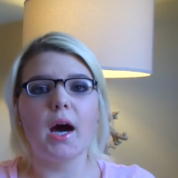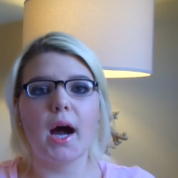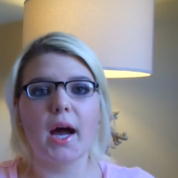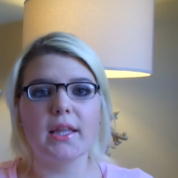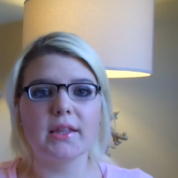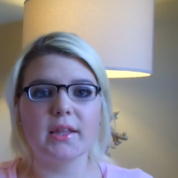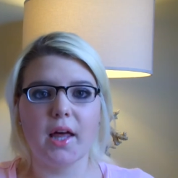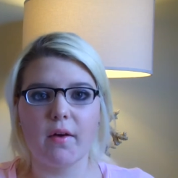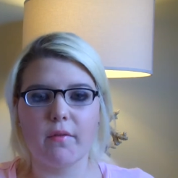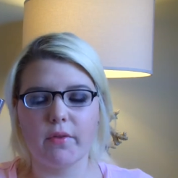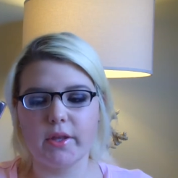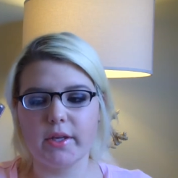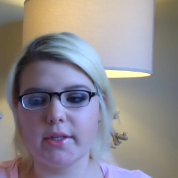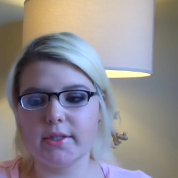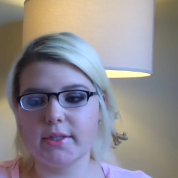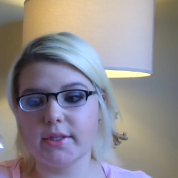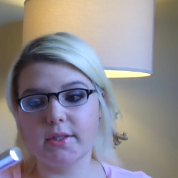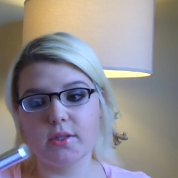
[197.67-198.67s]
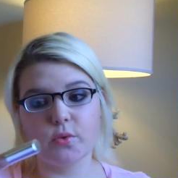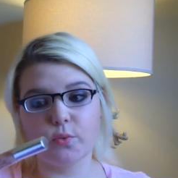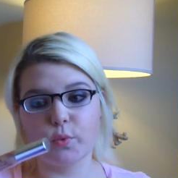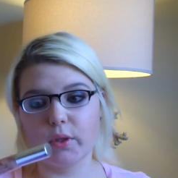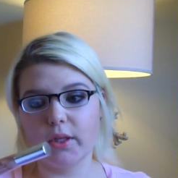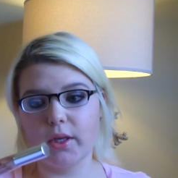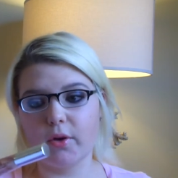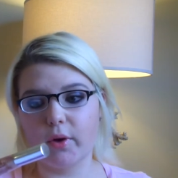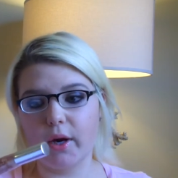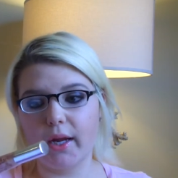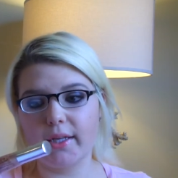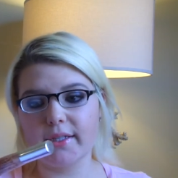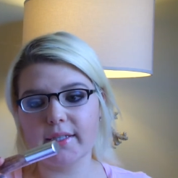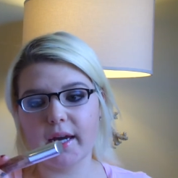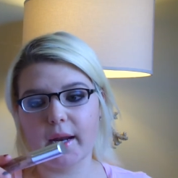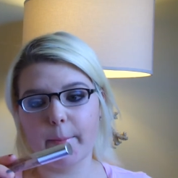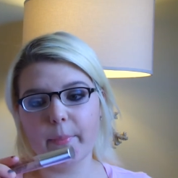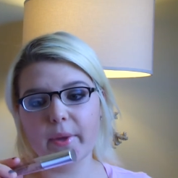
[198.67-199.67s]
I love this. This is really great.
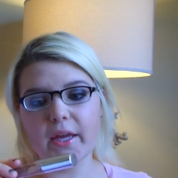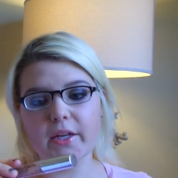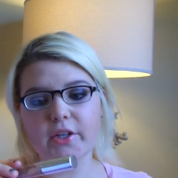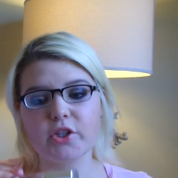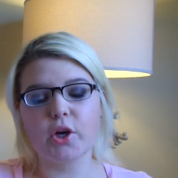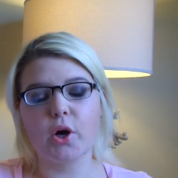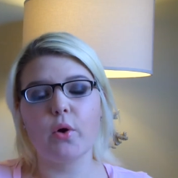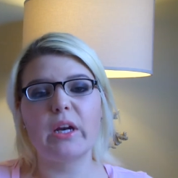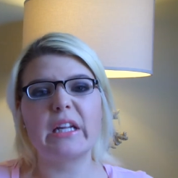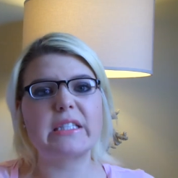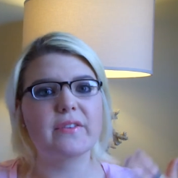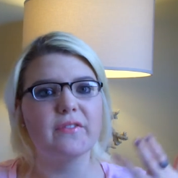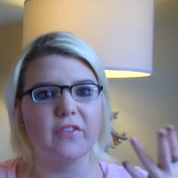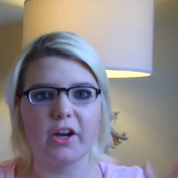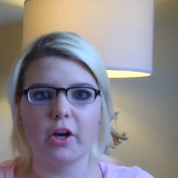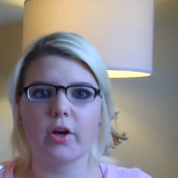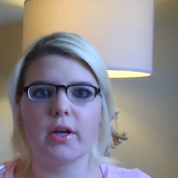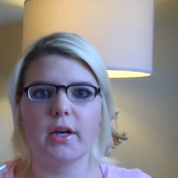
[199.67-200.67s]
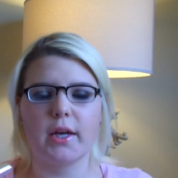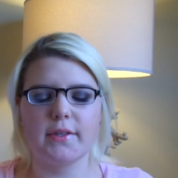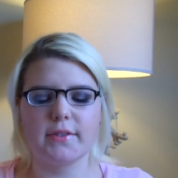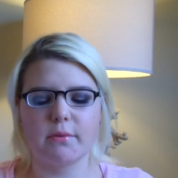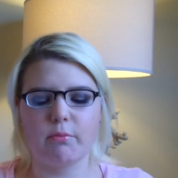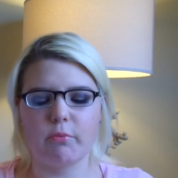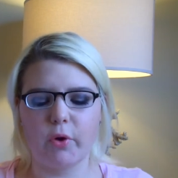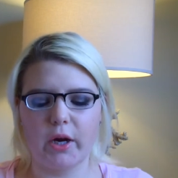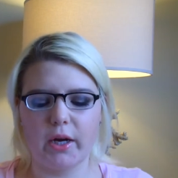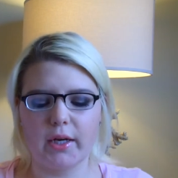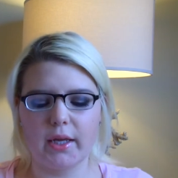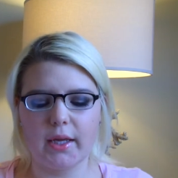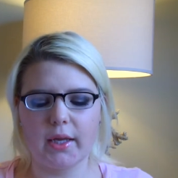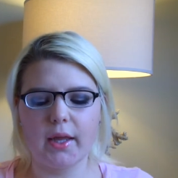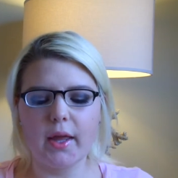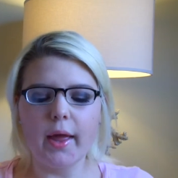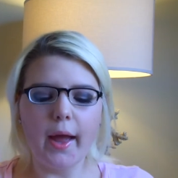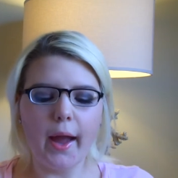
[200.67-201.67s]
It's got a pink tone. It's very nice and
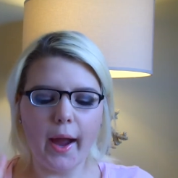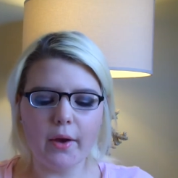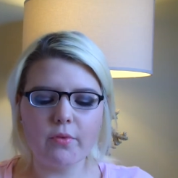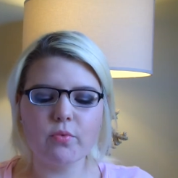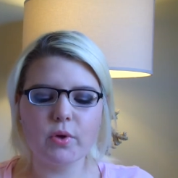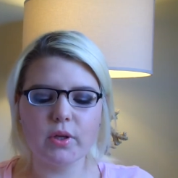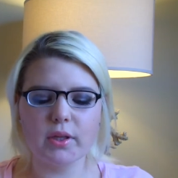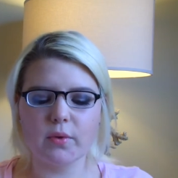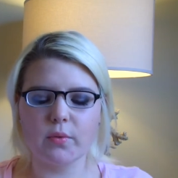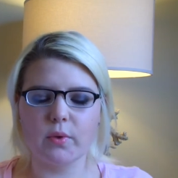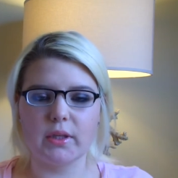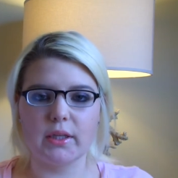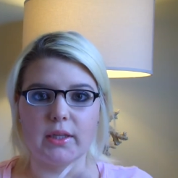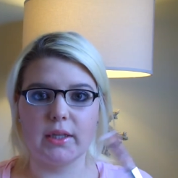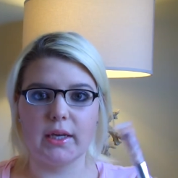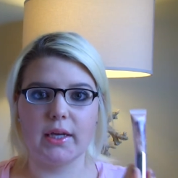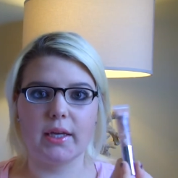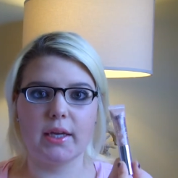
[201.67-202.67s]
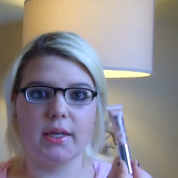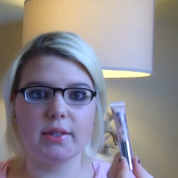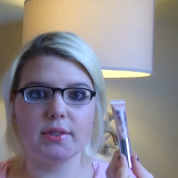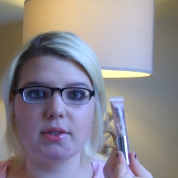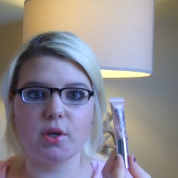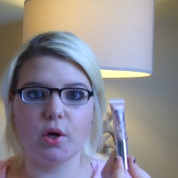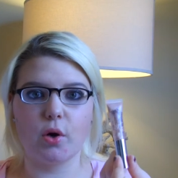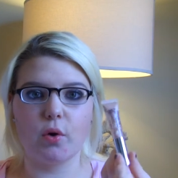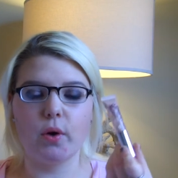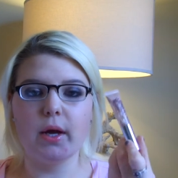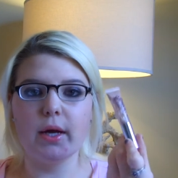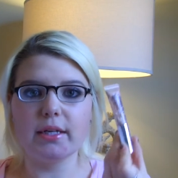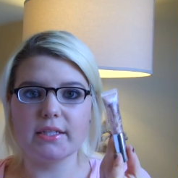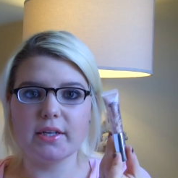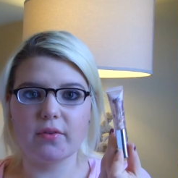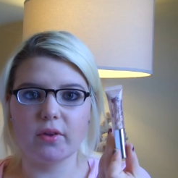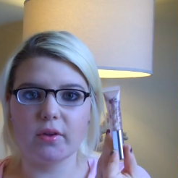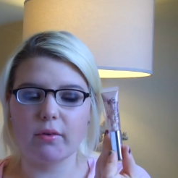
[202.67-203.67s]
brightening. I really, really like it. So
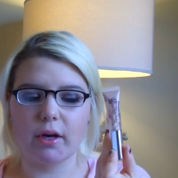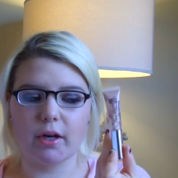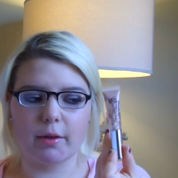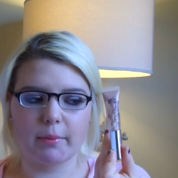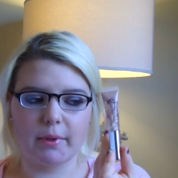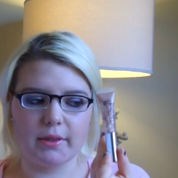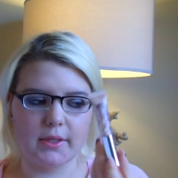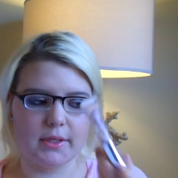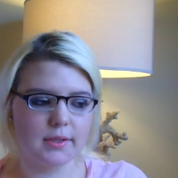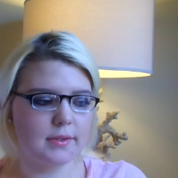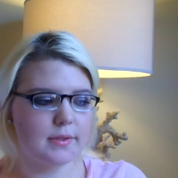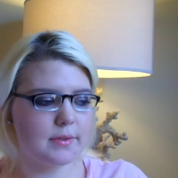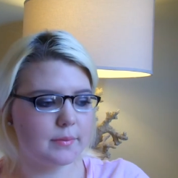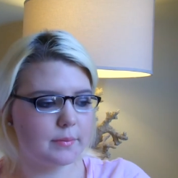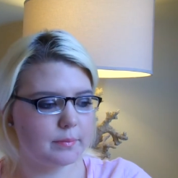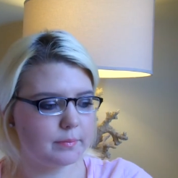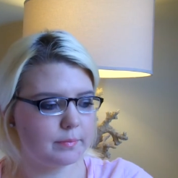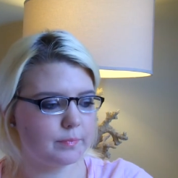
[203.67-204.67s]
definitely recommend this.